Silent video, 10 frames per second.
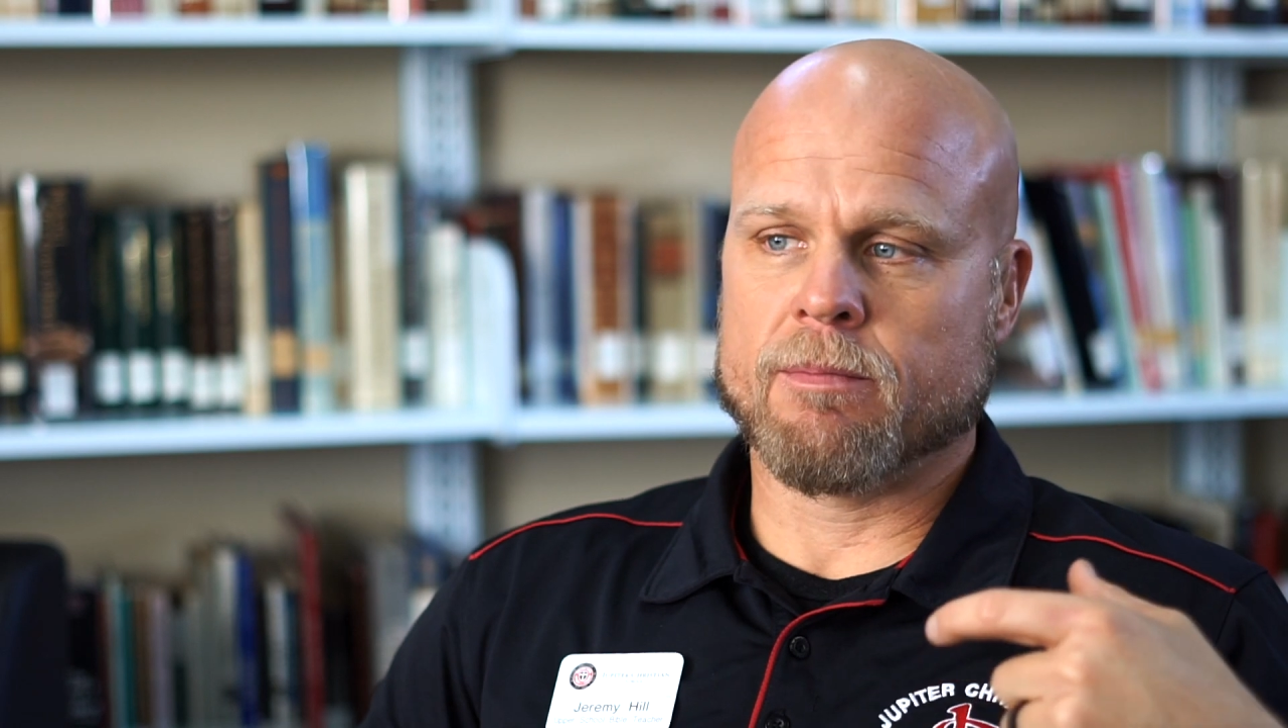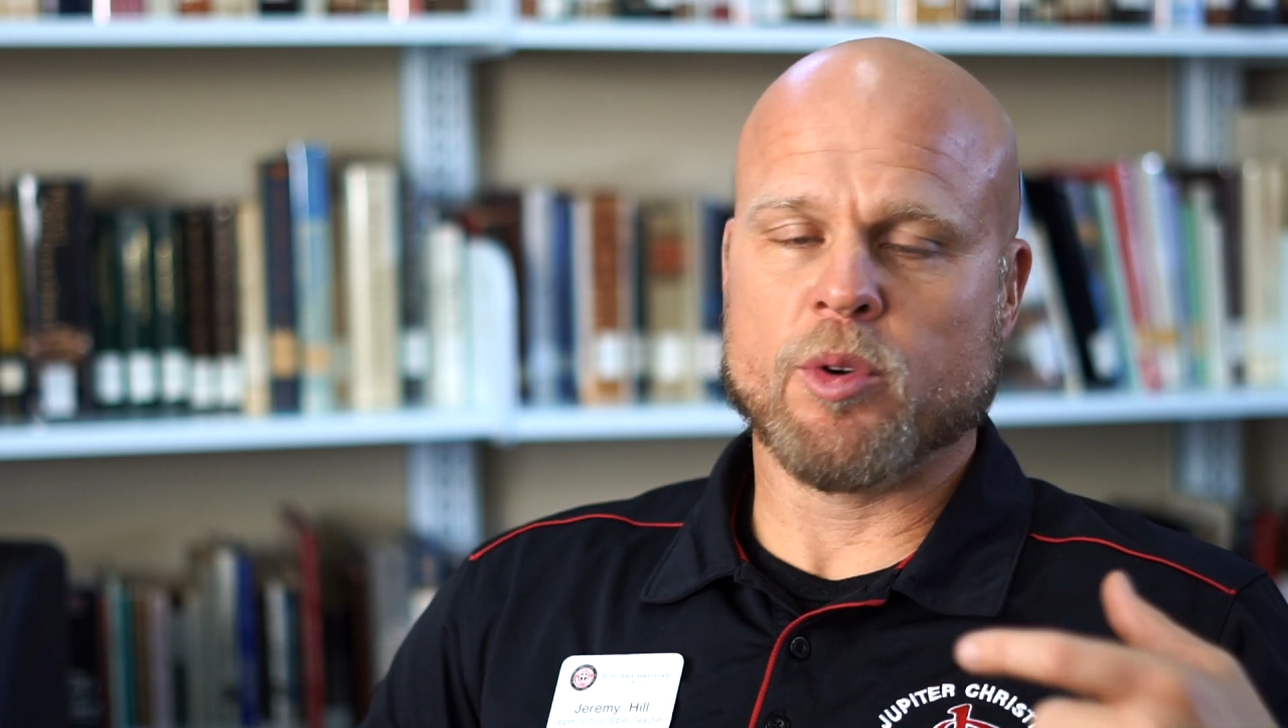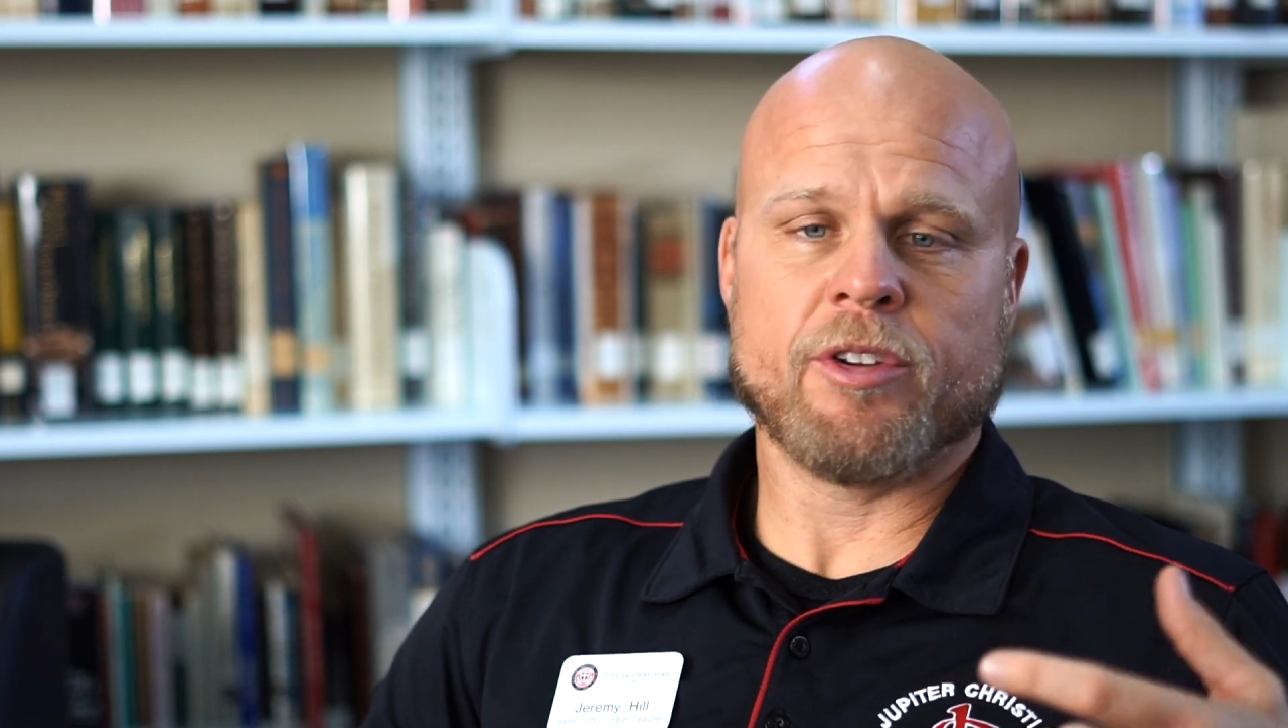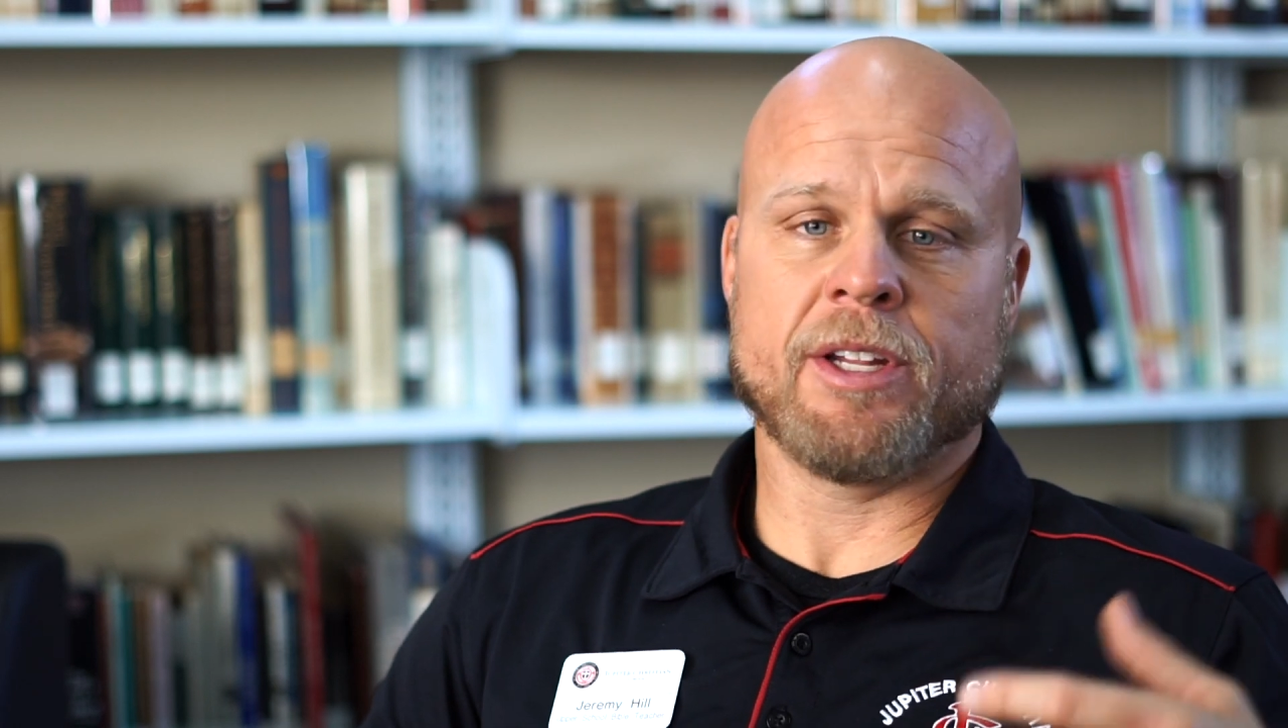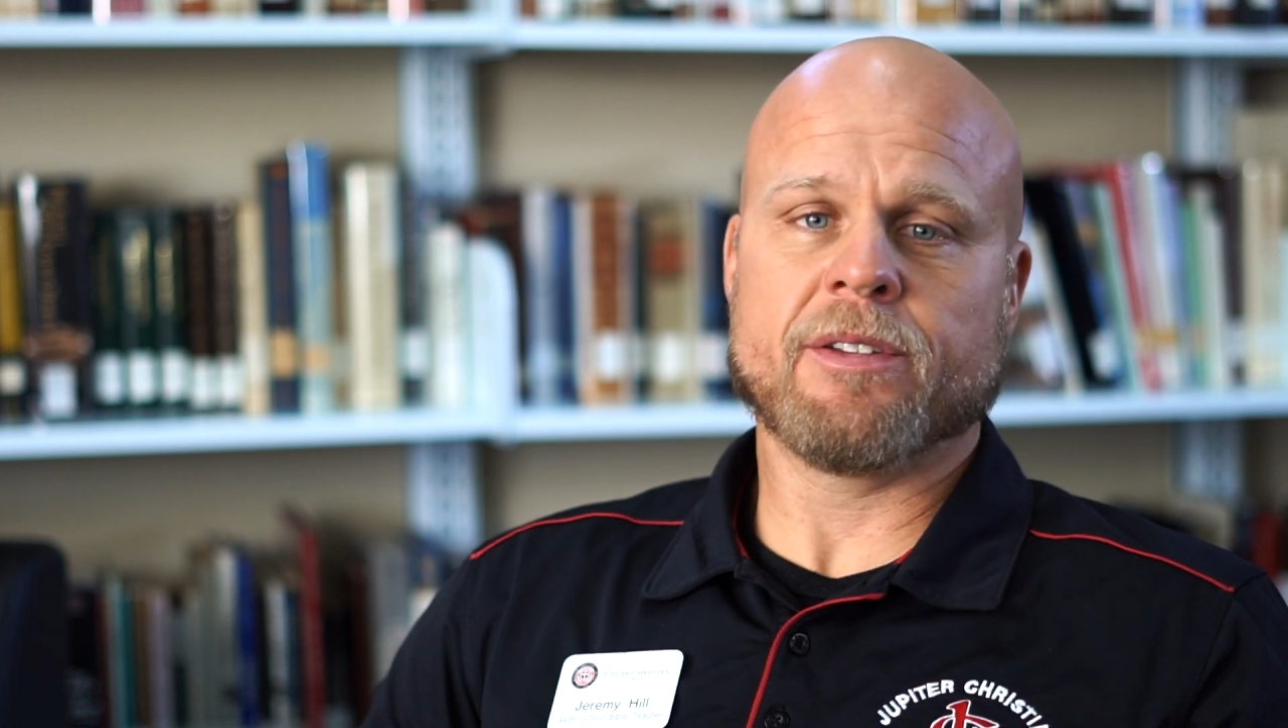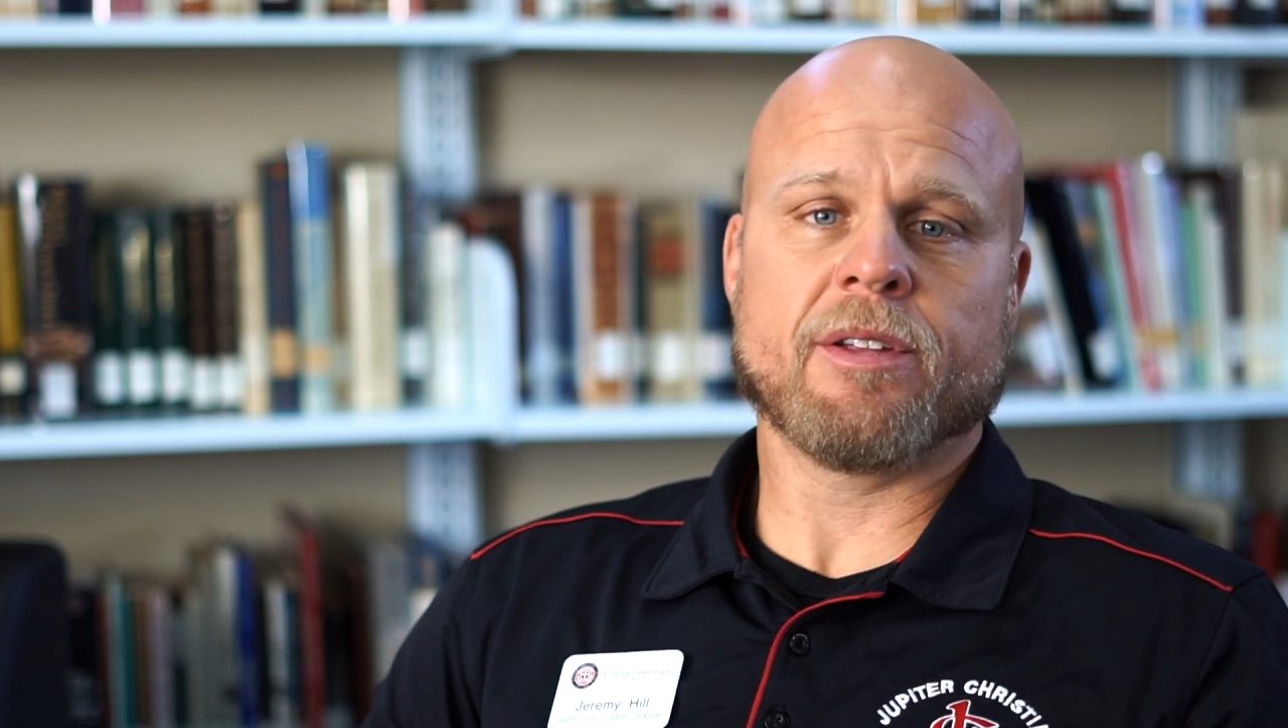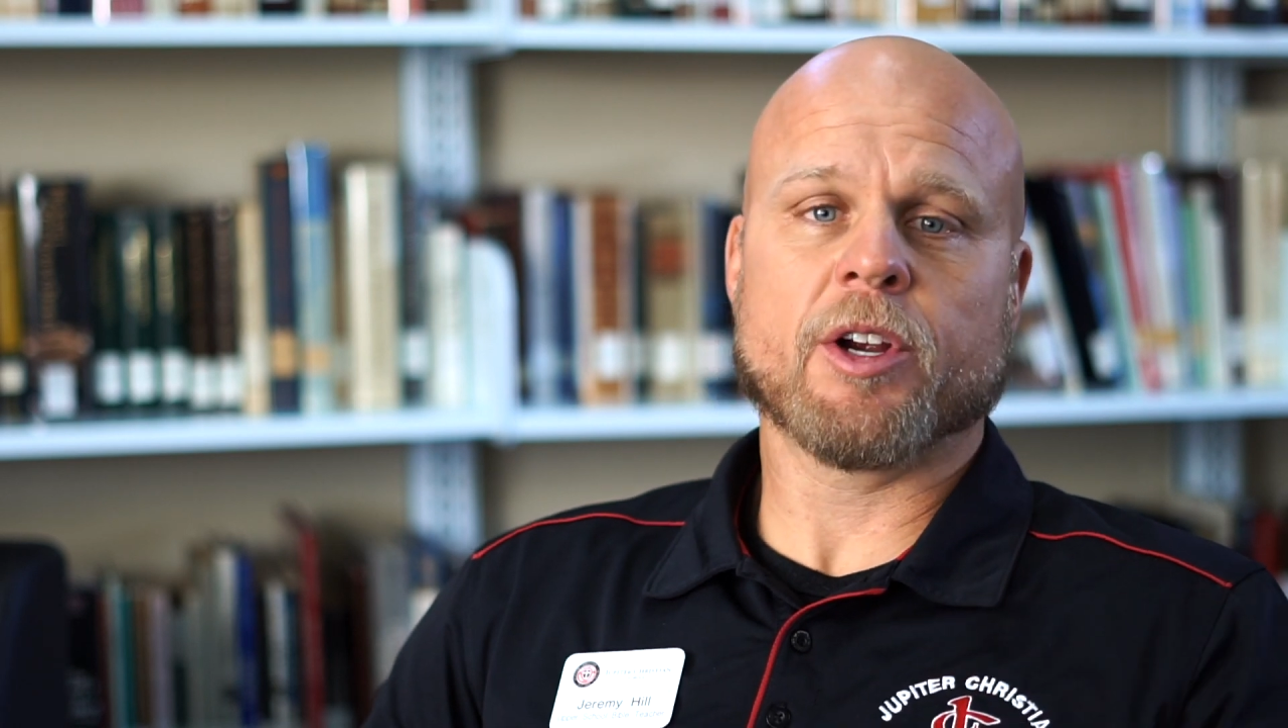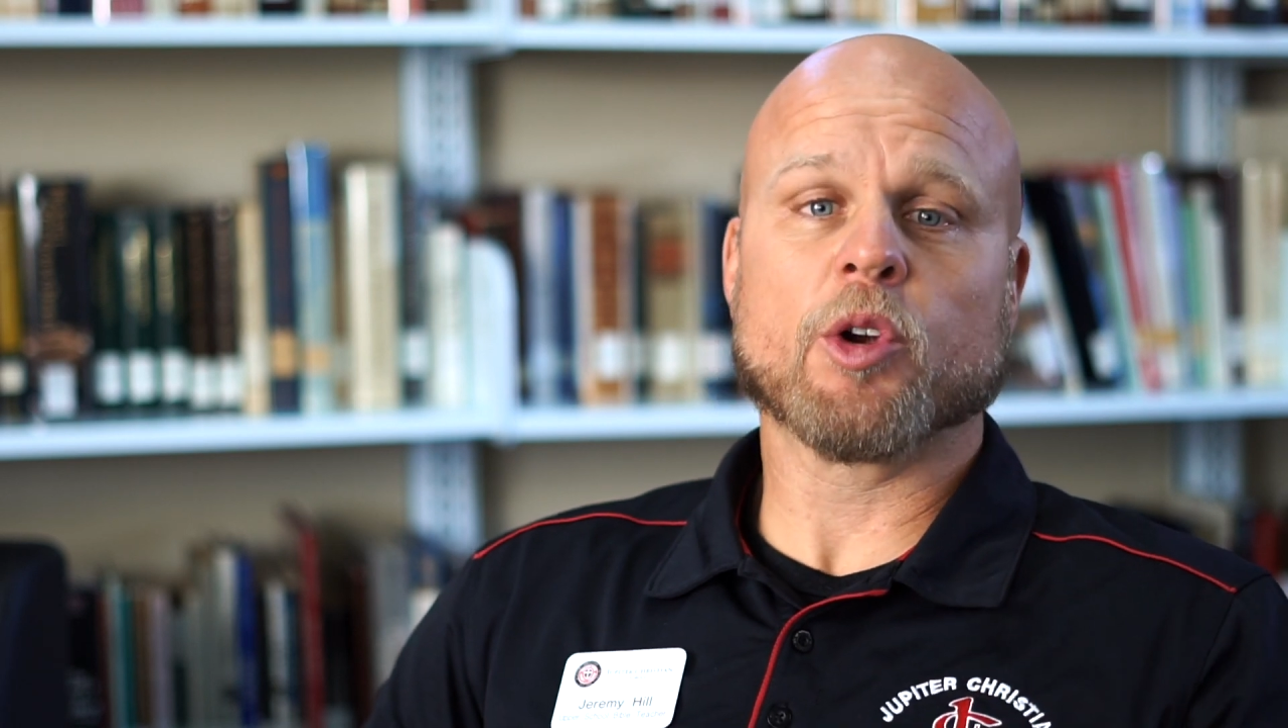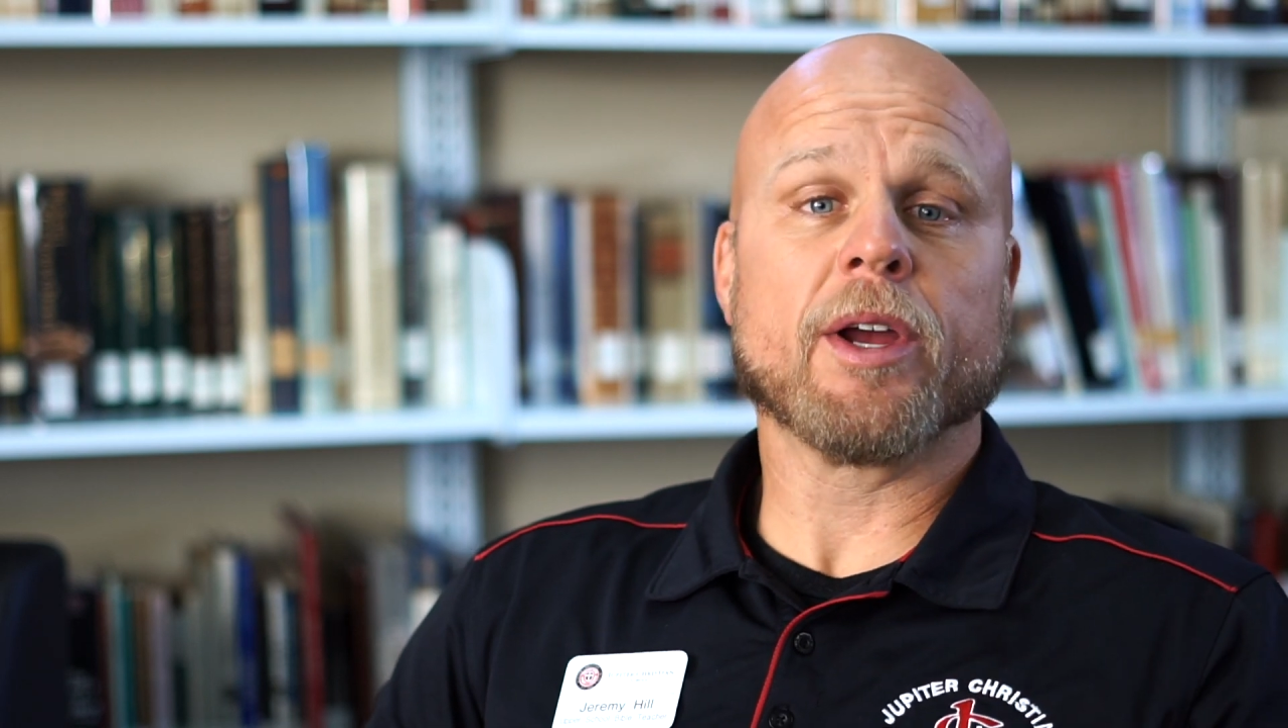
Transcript: move it into their